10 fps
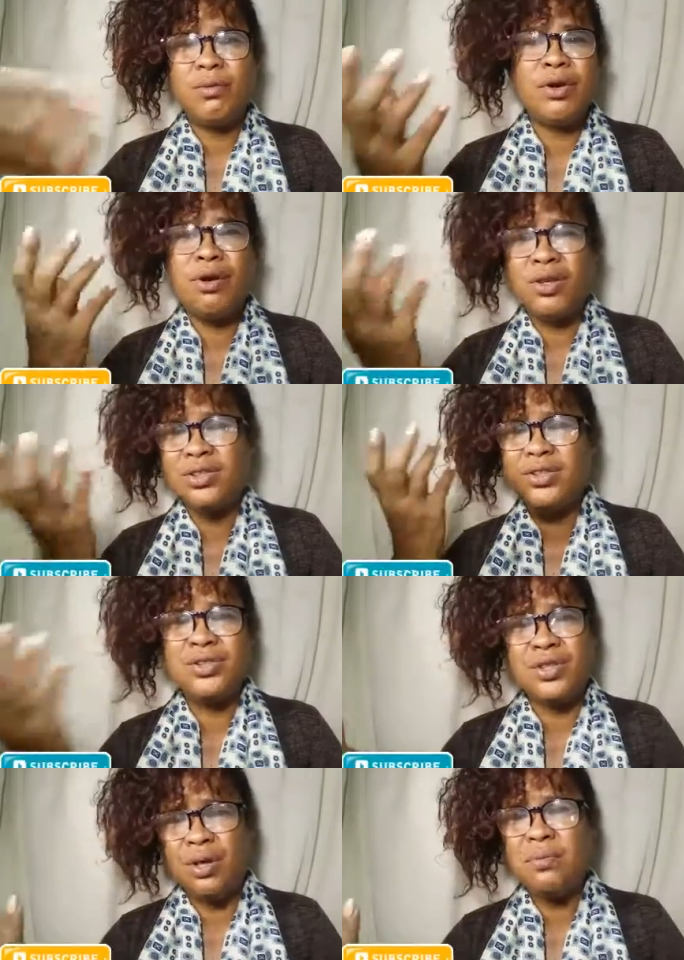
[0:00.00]
regards to
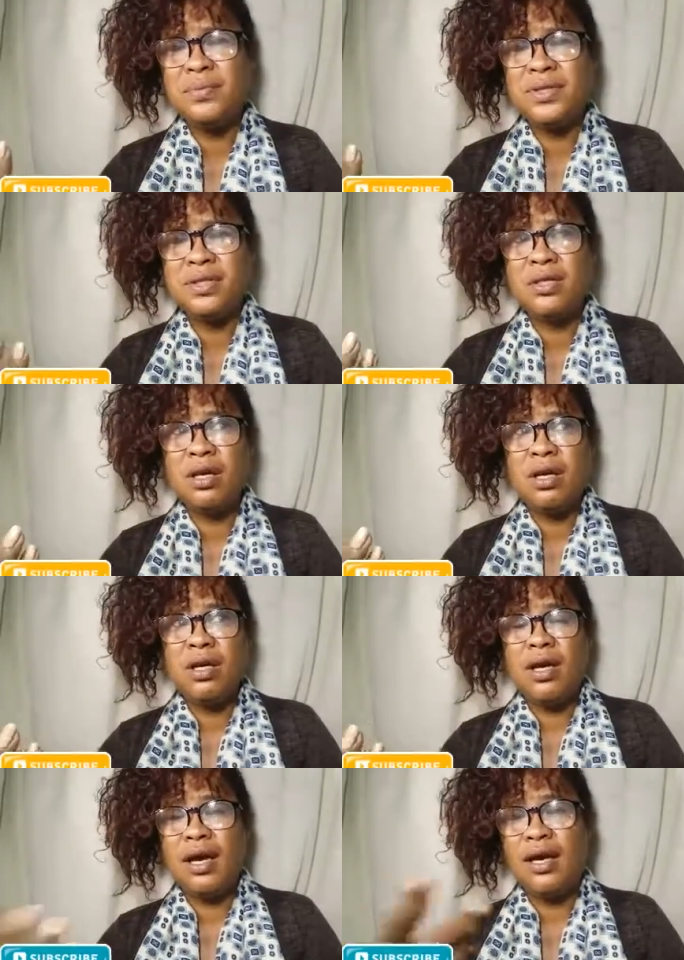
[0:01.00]
soaps
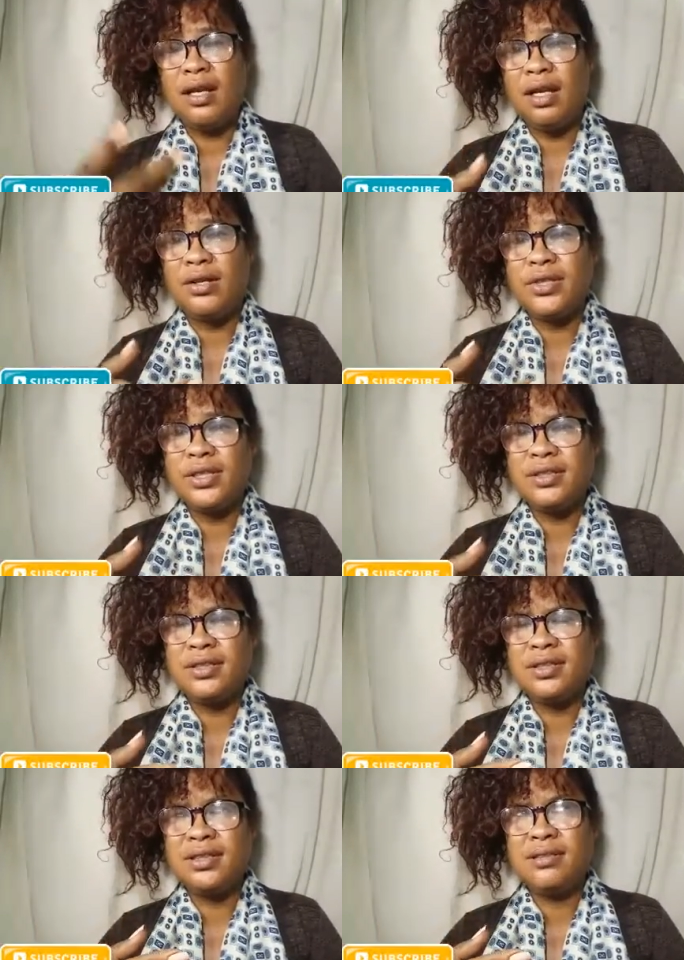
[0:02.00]
and
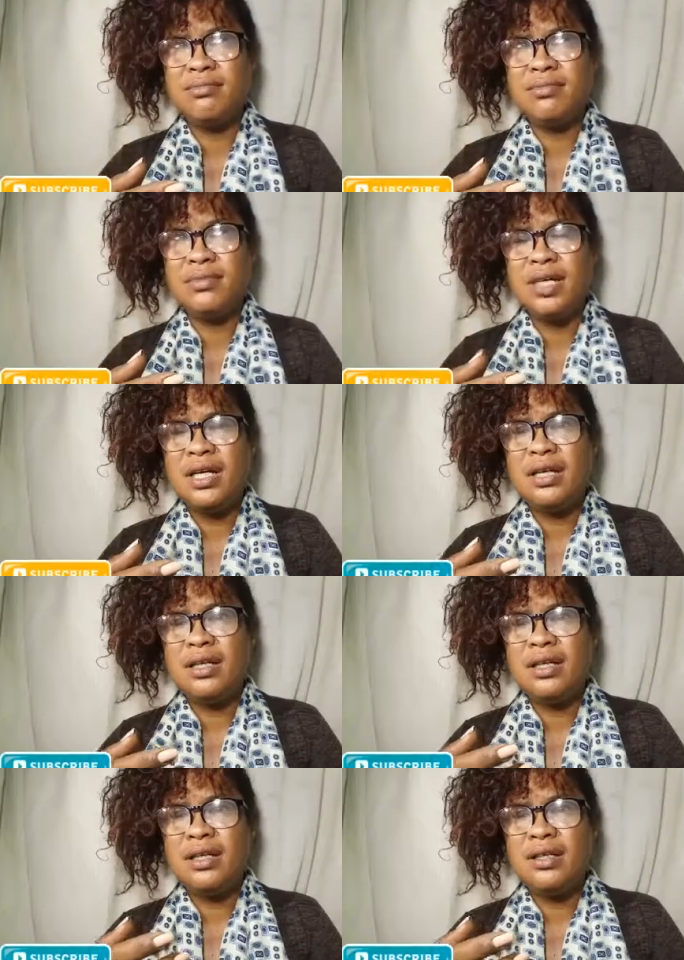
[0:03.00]
lotions,
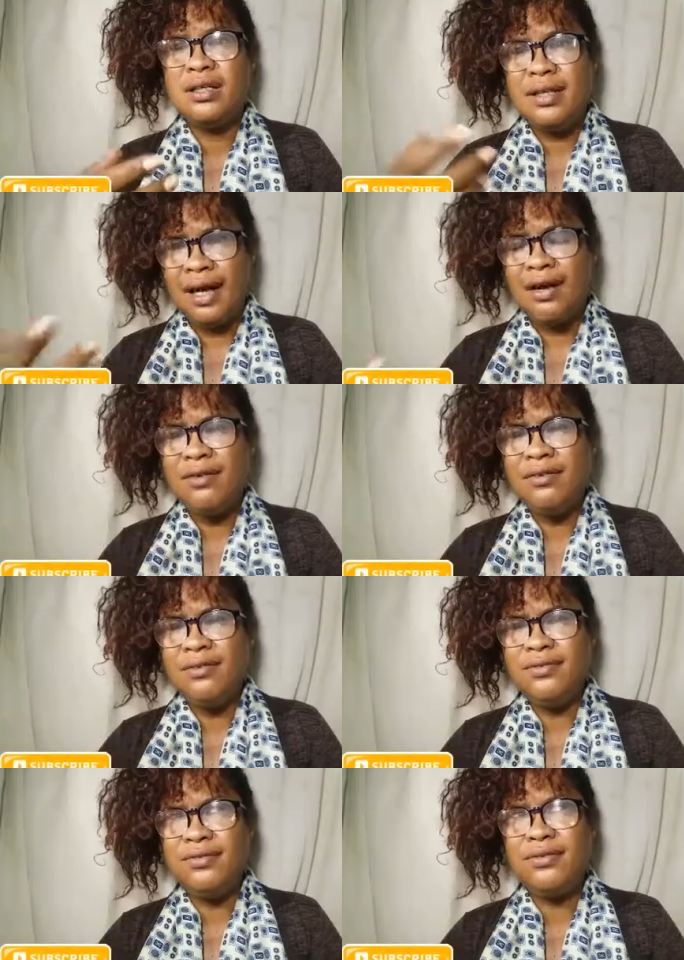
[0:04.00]
Dove
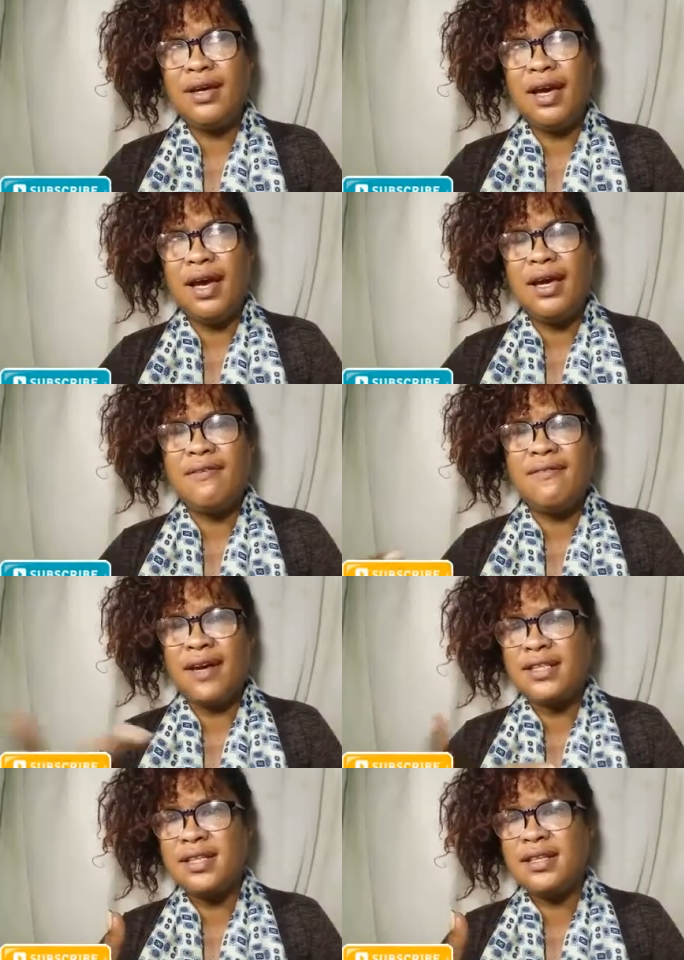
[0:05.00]
and
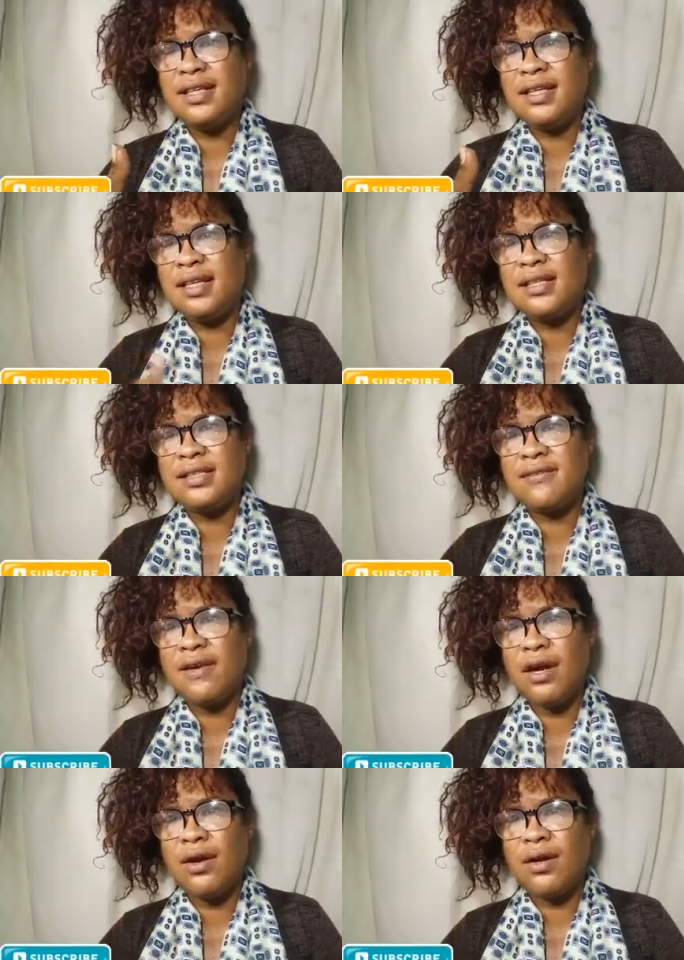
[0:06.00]
Vaseline Intensive
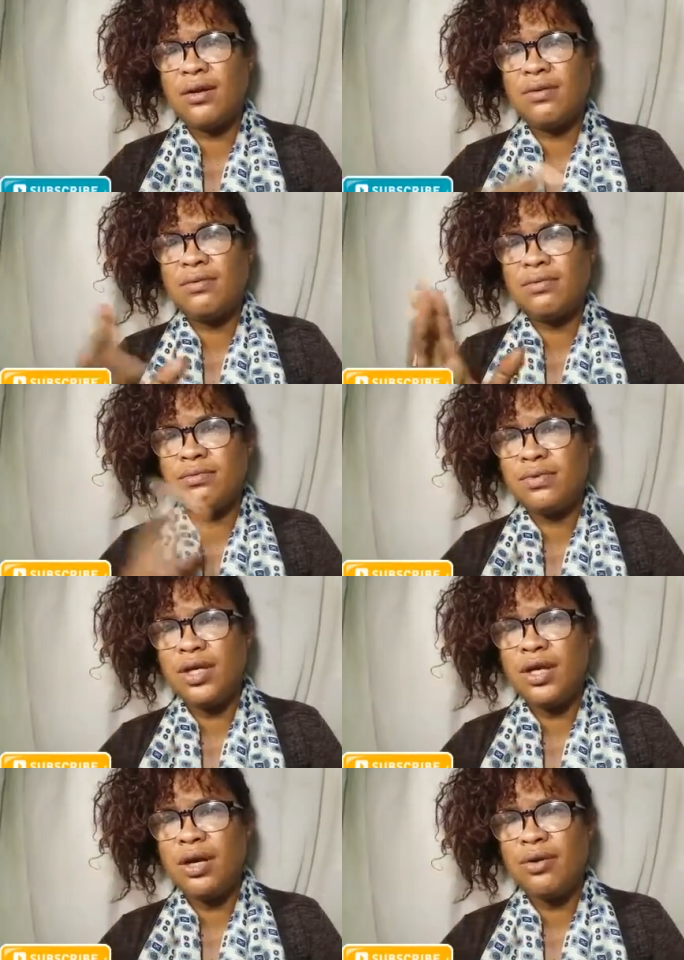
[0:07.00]
Care,
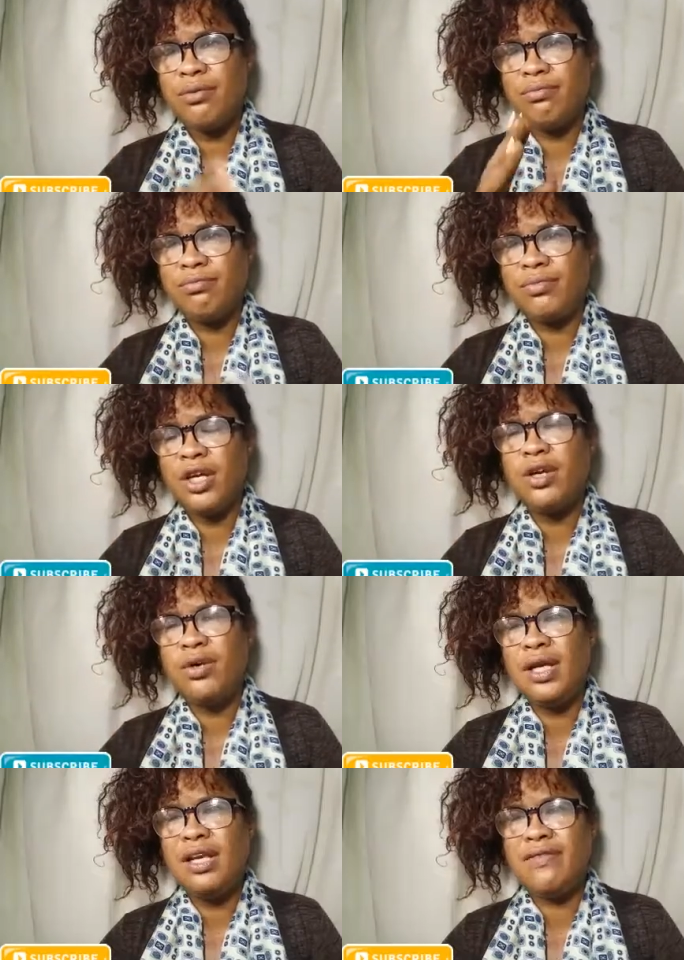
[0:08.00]
you know, the
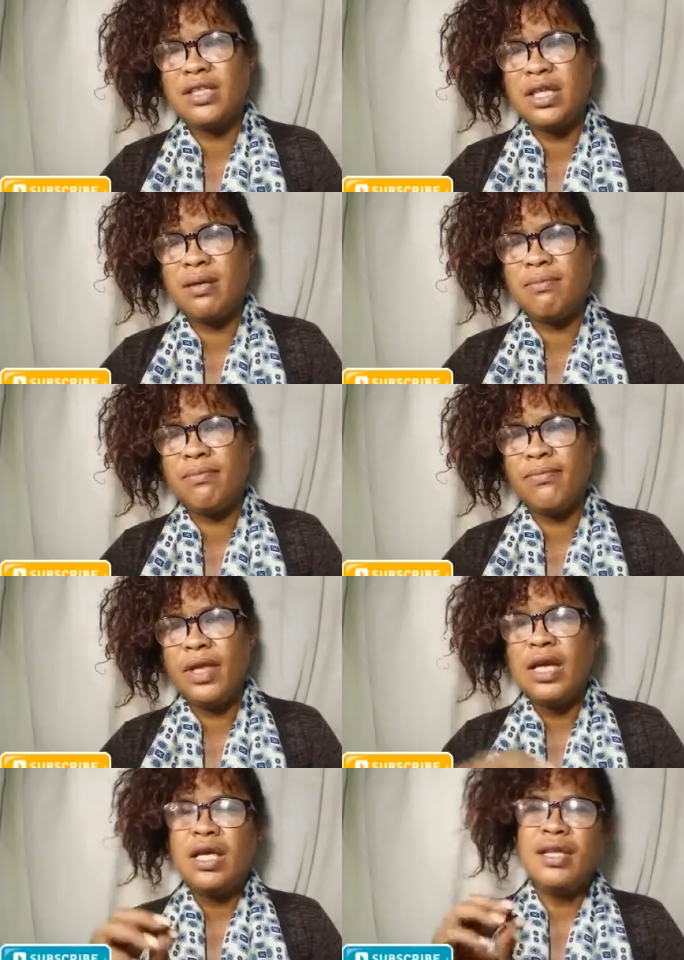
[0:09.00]
Unilever team,
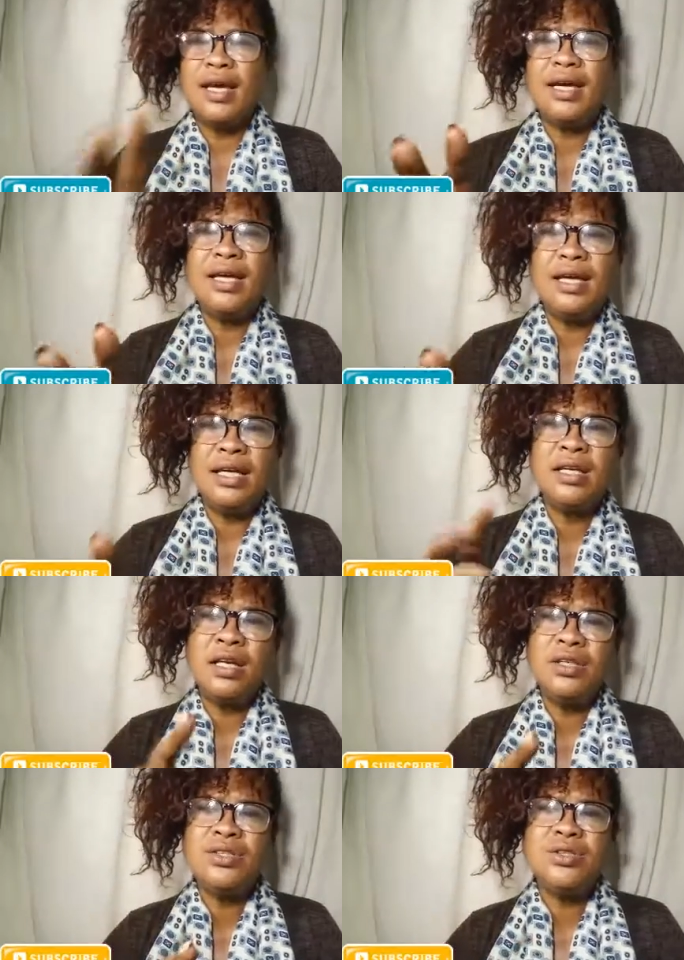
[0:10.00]
they hit
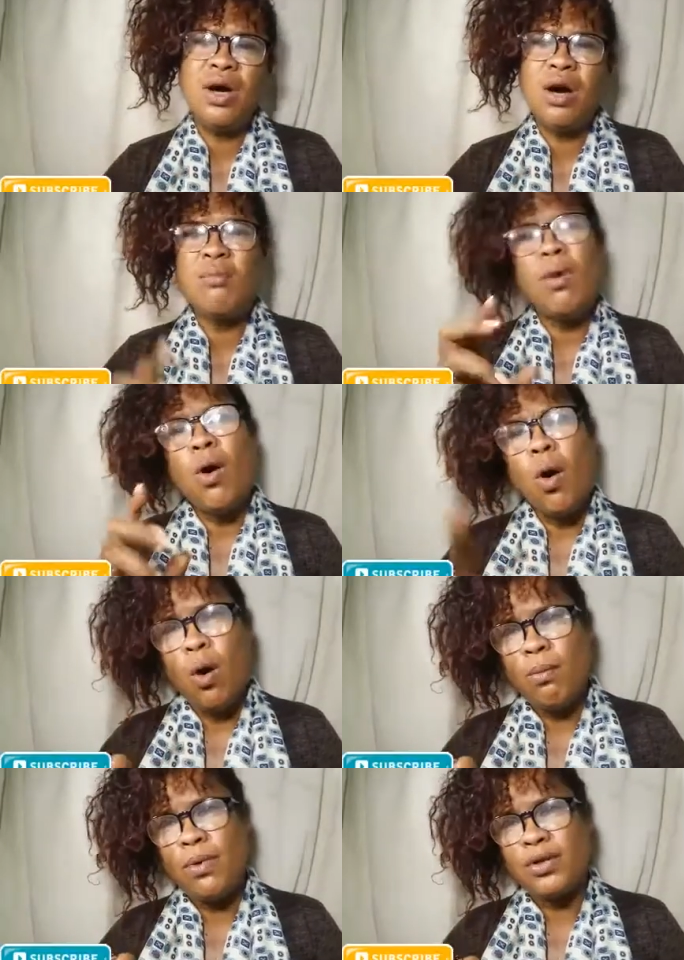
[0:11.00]
close to home,
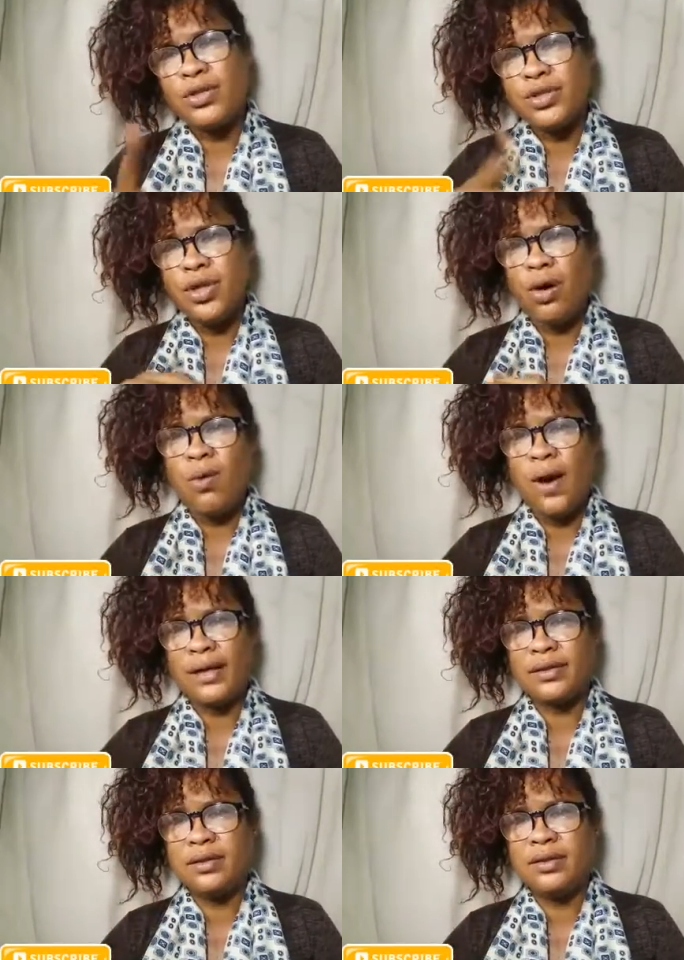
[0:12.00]
almost, not quite.